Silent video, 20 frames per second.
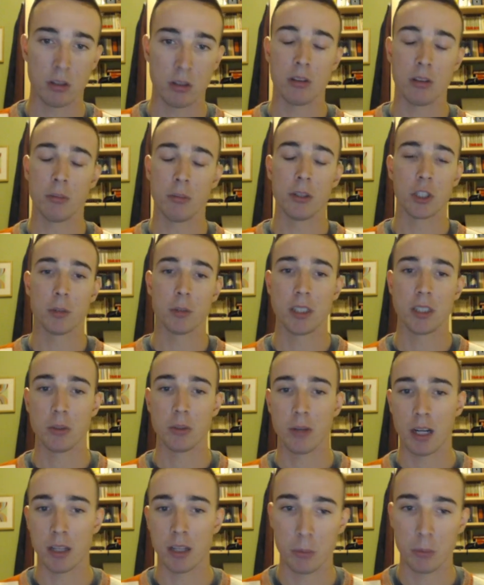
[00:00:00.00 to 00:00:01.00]
bishop
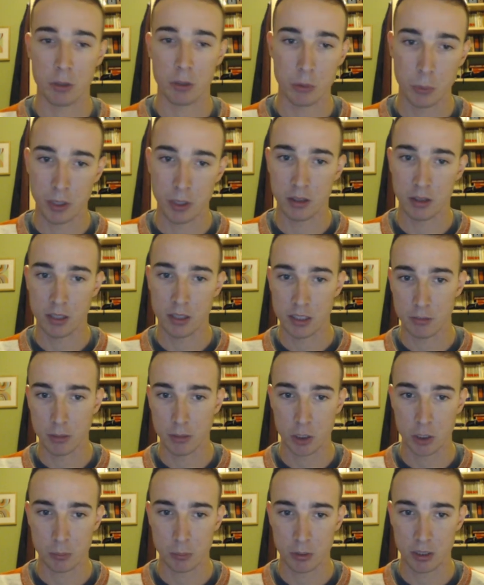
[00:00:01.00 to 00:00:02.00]
c1 will win this
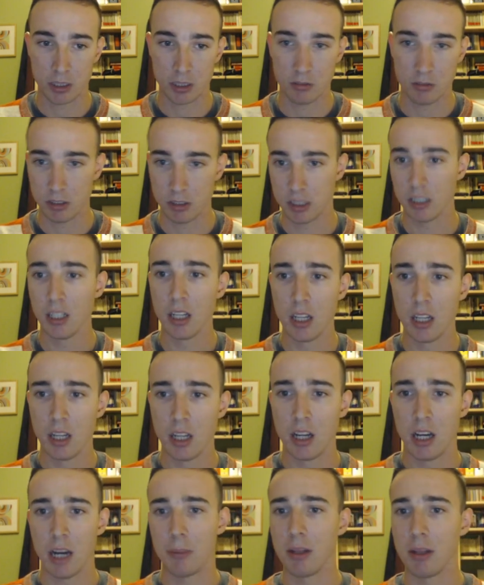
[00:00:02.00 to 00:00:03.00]
bishop on a3.
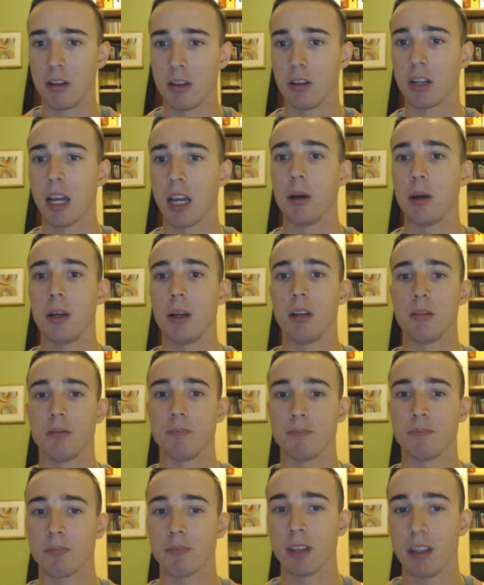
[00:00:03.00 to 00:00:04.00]
I mean,
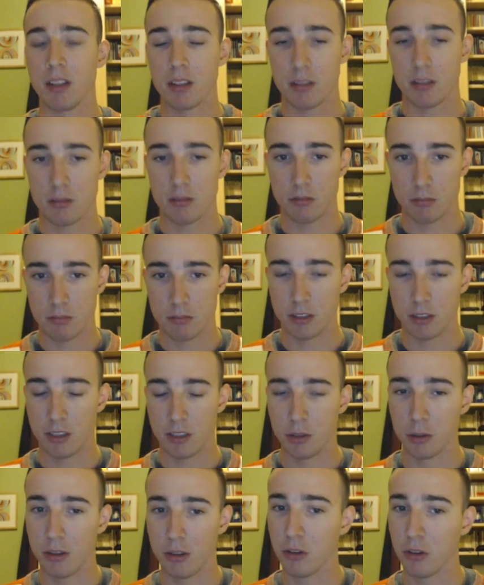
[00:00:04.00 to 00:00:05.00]
okay,
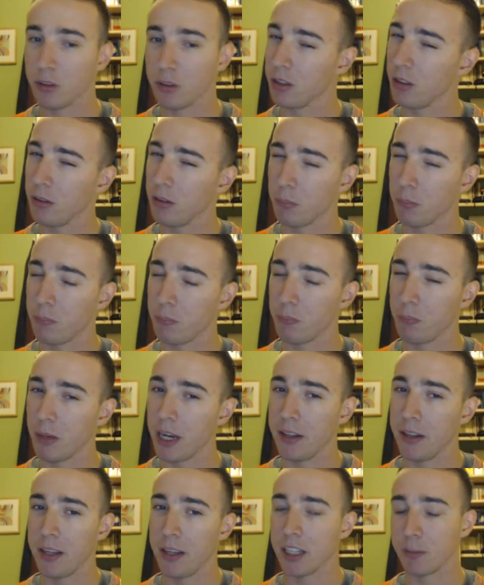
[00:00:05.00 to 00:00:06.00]
you don't,
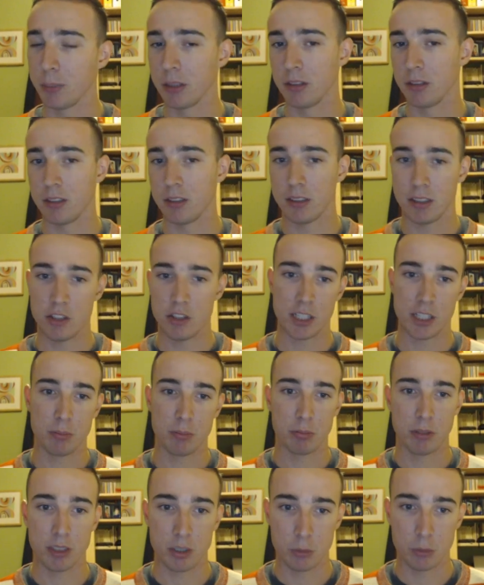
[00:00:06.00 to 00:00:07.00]
any experienced chess
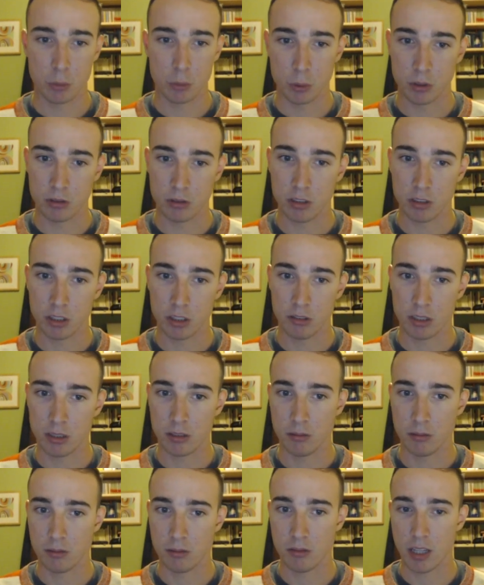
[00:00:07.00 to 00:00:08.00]
player wouldn't
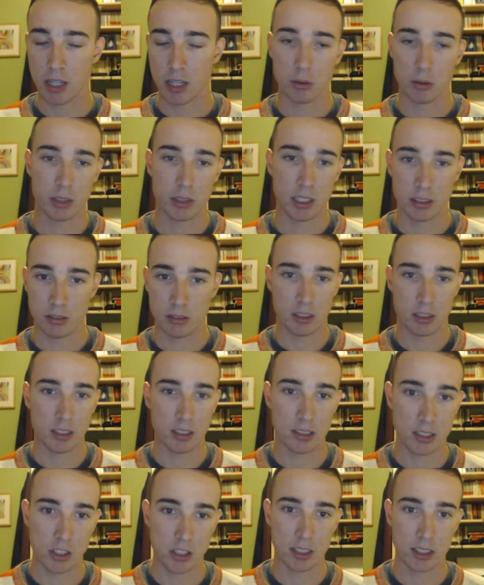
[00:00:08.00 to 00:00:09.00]
really take on a3.
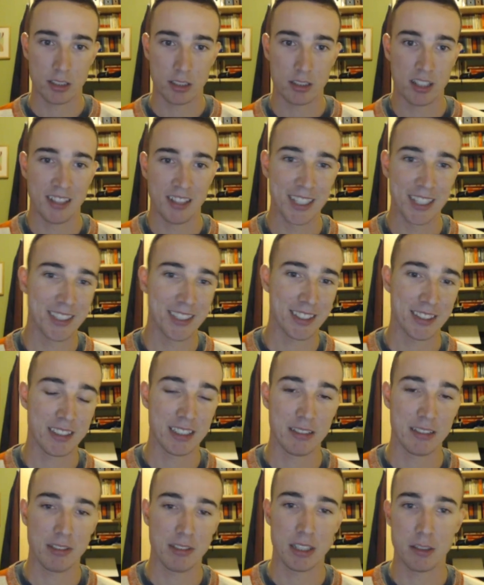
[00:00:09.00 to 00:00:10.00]
It's just
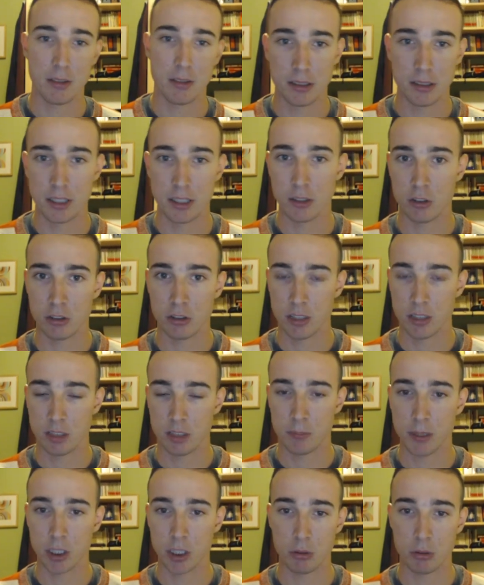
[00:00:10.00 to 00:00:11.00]
unnecessary, very, very dangerous,
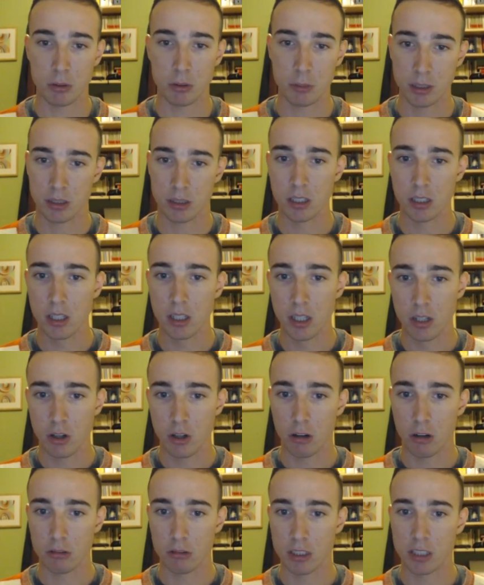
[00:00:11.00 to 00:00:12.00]
especially with
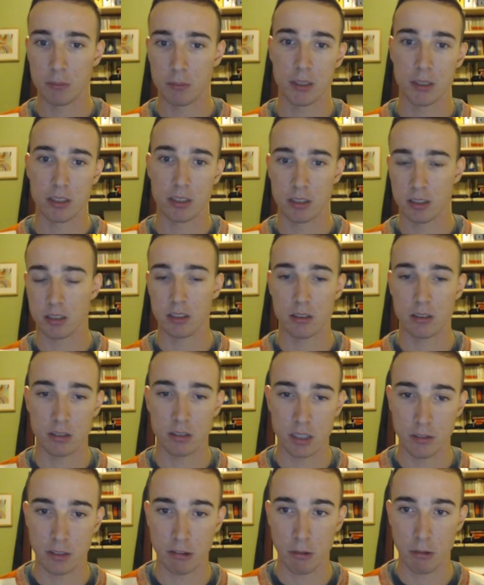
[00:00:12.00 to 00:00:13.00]
all these pieces
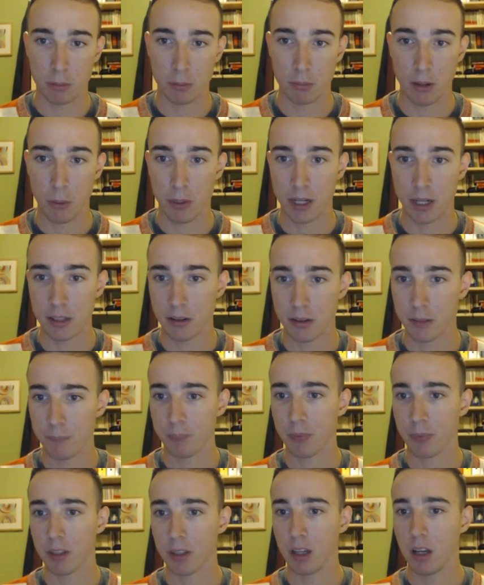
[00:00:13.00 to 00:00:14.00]
developed by white.
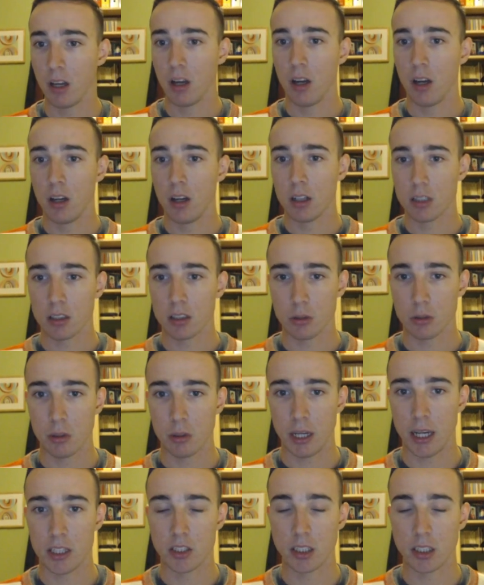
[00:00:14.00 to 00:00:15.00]

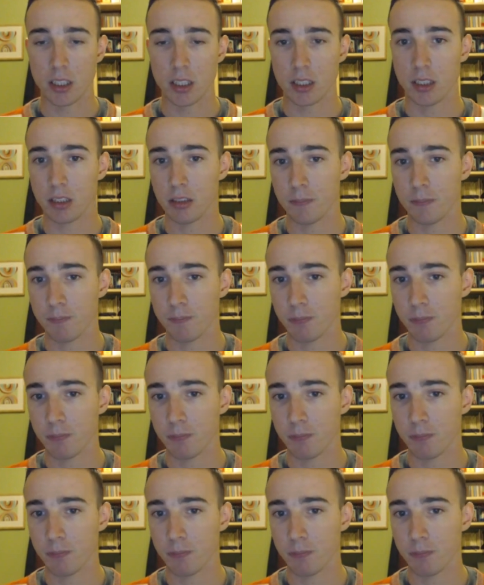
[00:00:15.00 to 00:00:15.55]
So h6